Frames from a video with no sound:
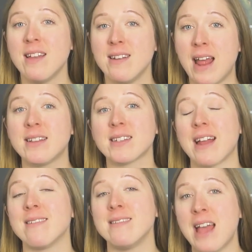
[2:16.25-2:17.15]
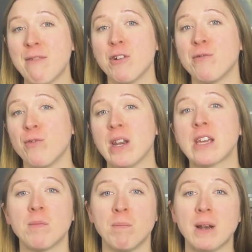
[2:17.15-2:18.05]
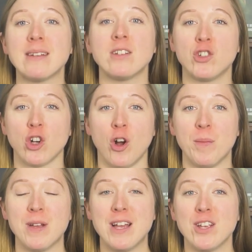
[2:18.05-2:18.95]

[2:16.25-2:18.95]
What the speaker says: Neds can never fully complete a job,